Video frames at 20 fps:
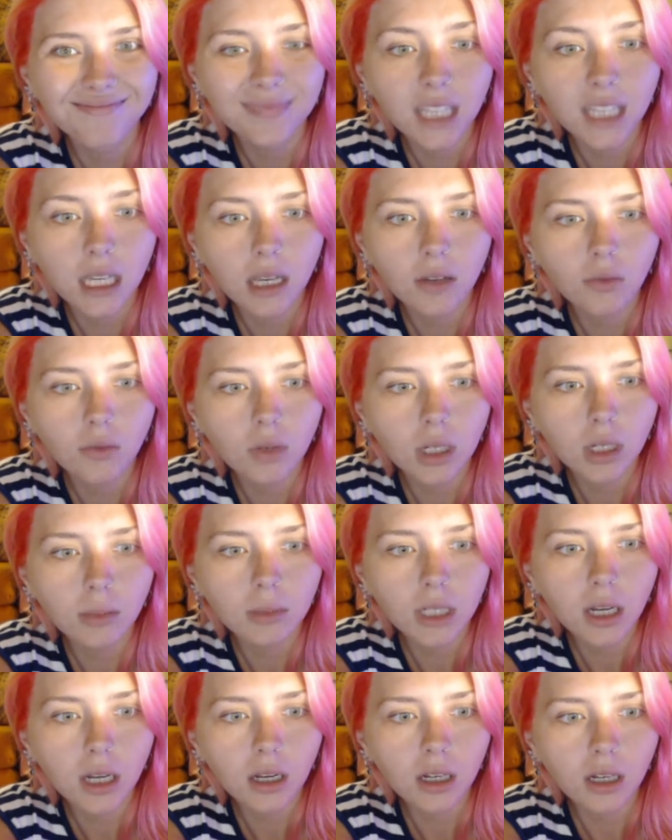of what I'm
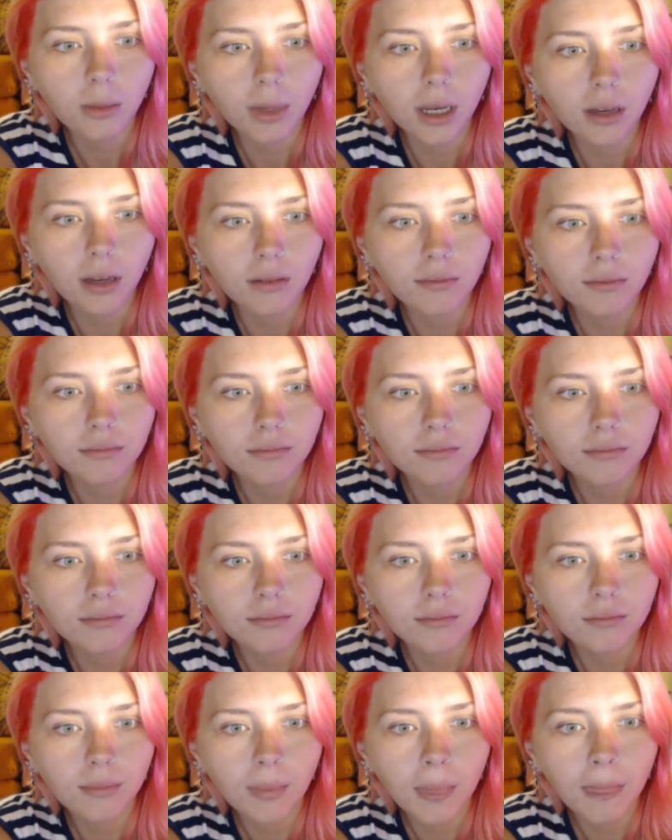talking about.
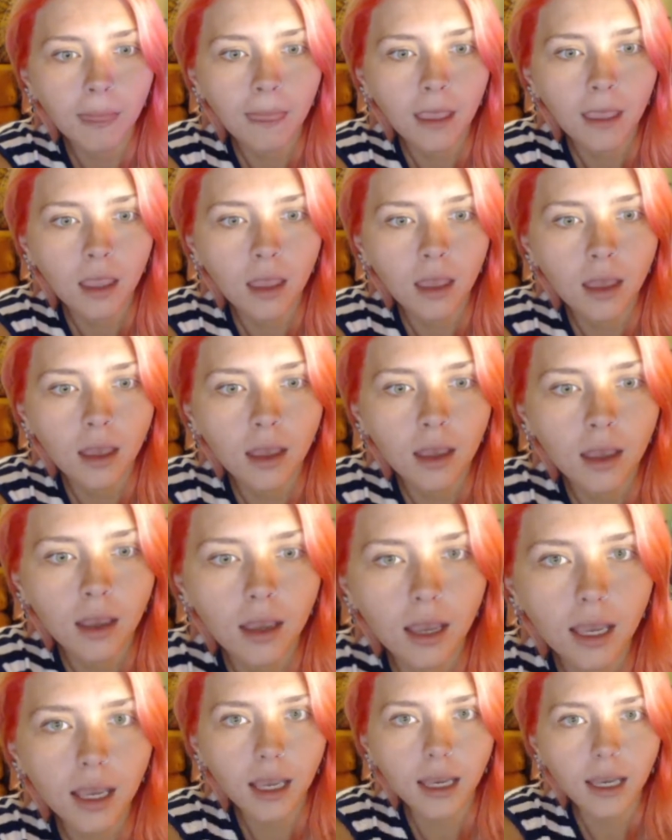
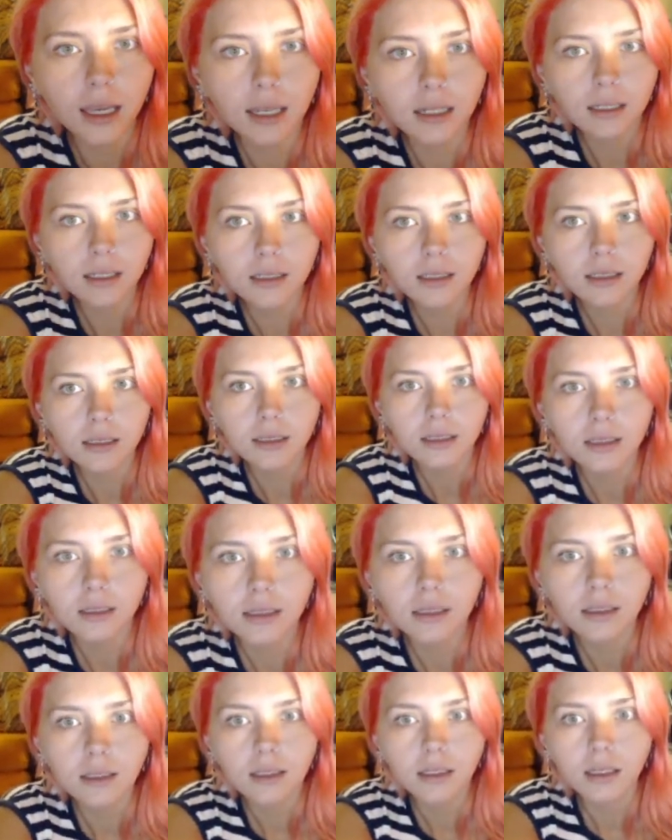And
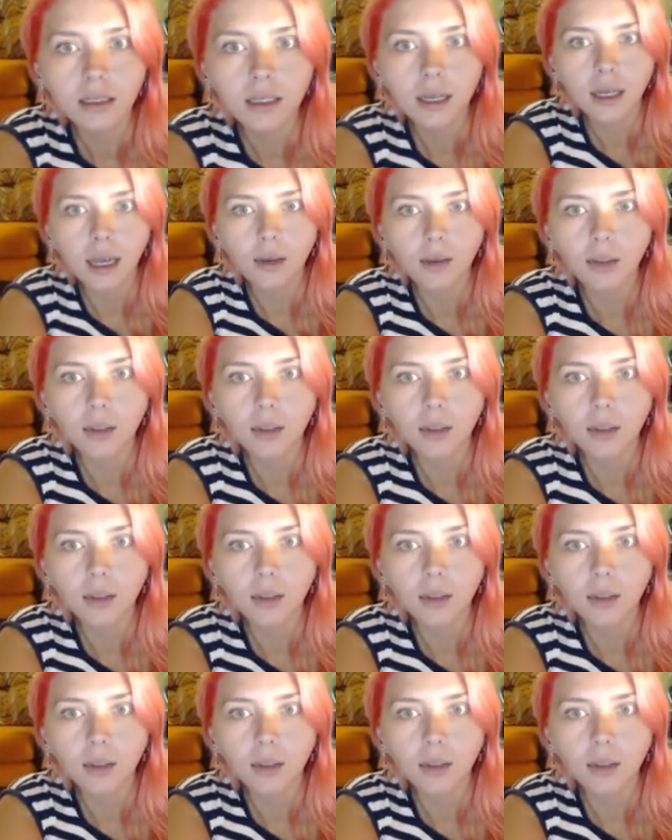I want